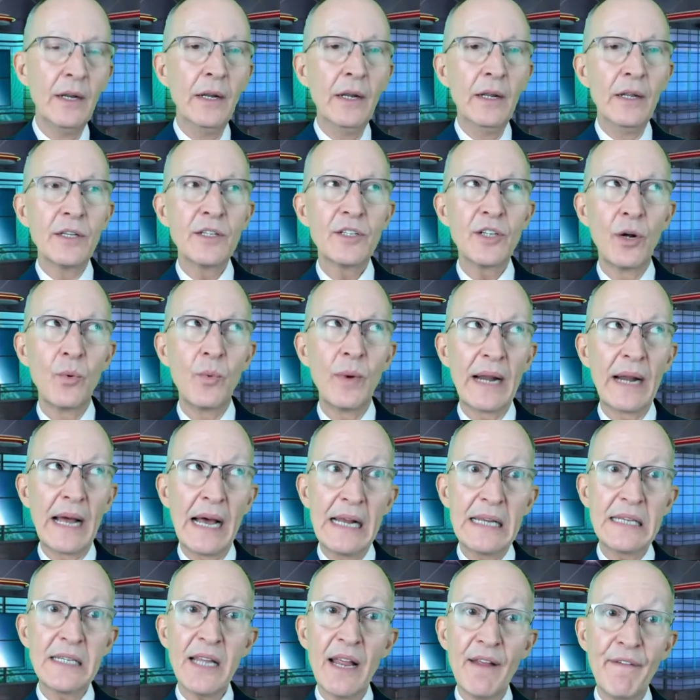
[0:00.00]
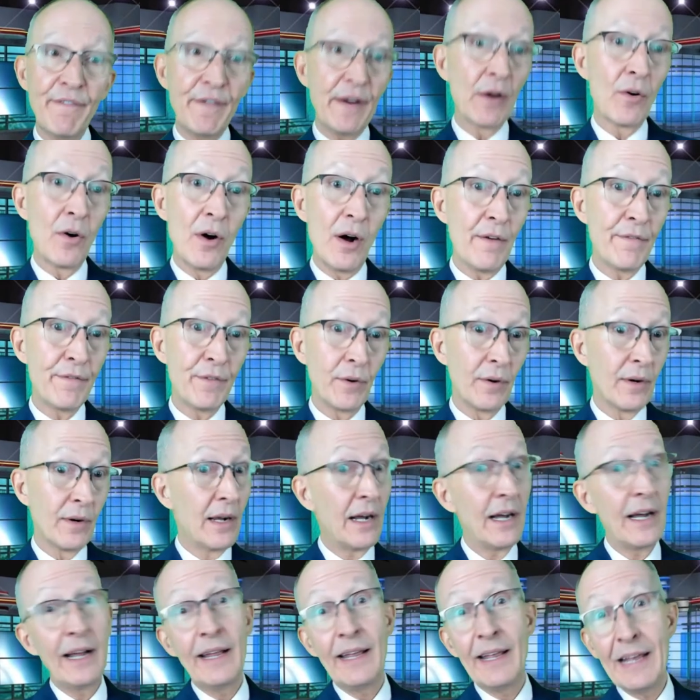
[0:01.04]
So when I say fair offer,
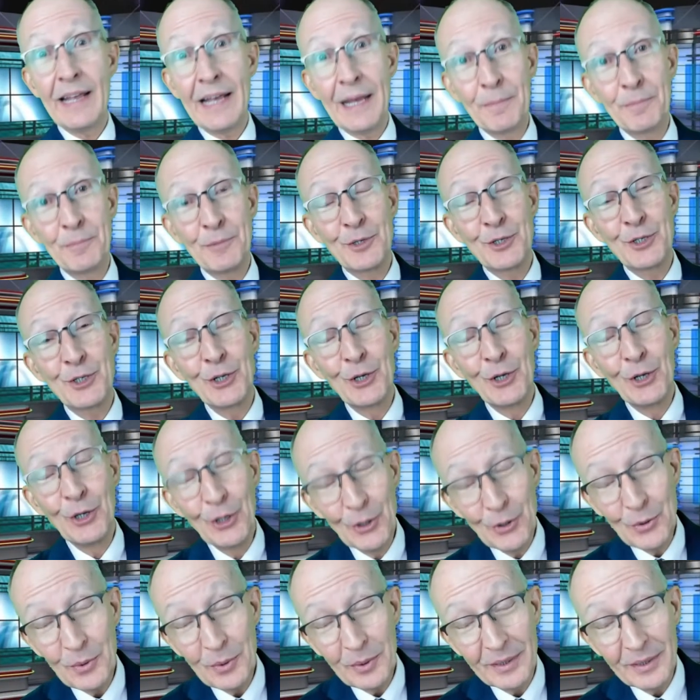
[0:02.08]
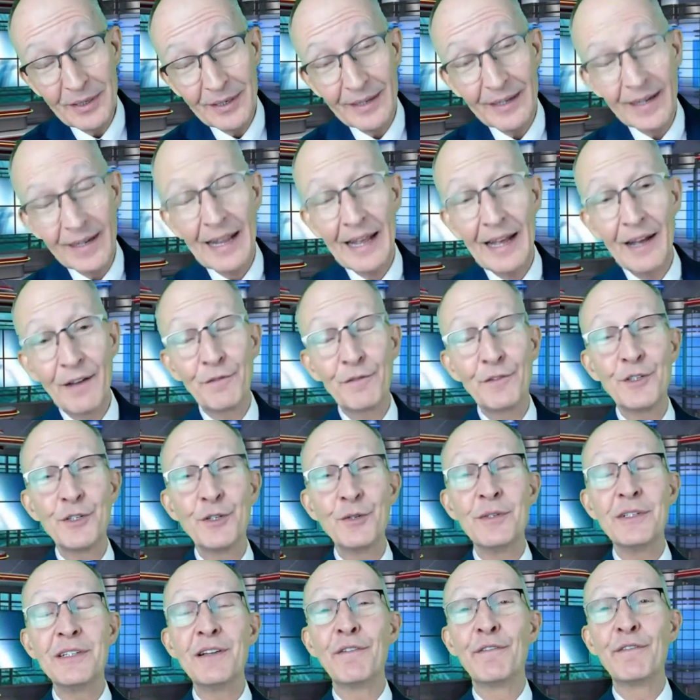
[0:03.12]
I absolutely have to
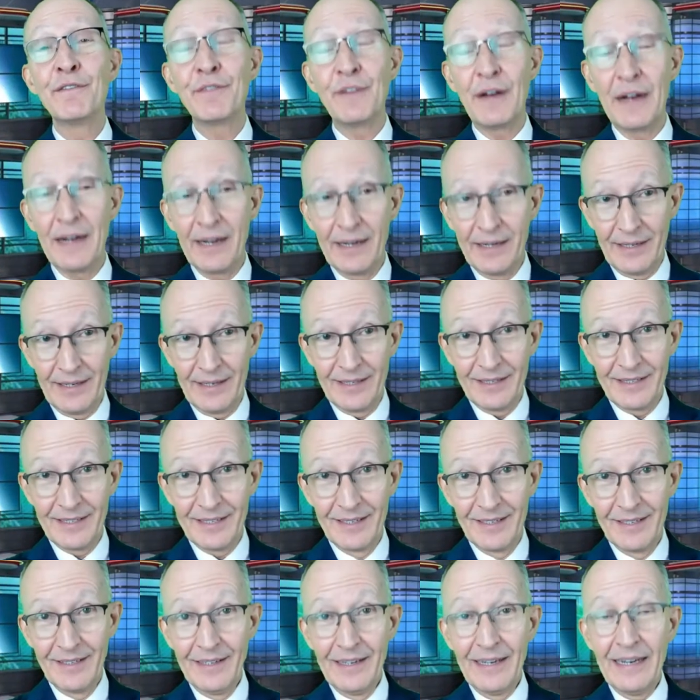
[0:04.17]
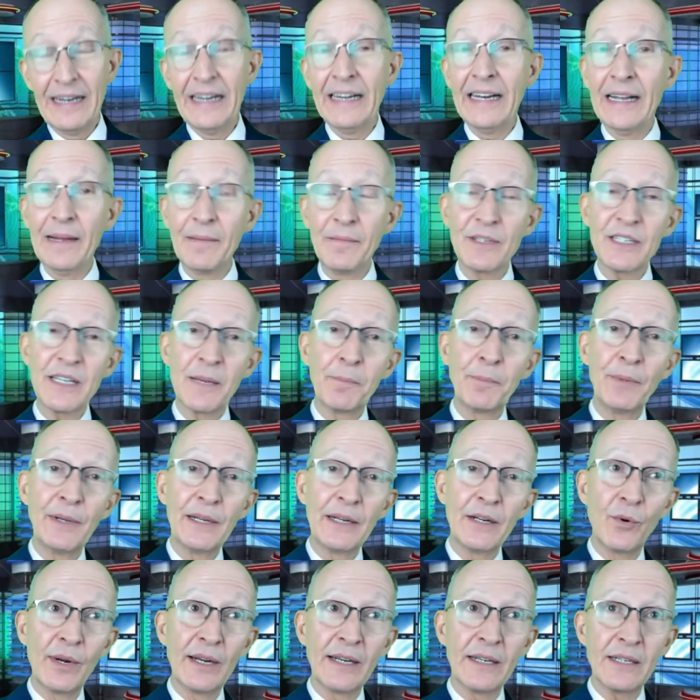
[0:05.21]
define it. And I'm simply
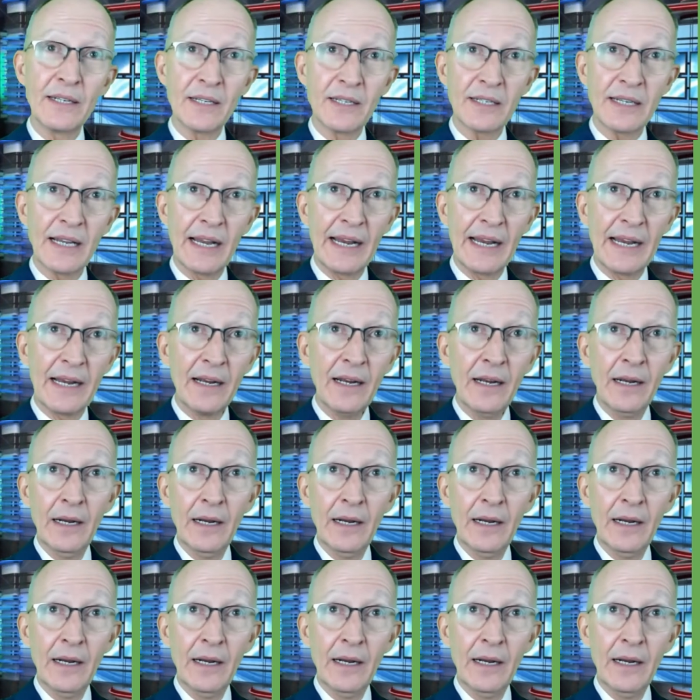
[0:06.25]
going to say,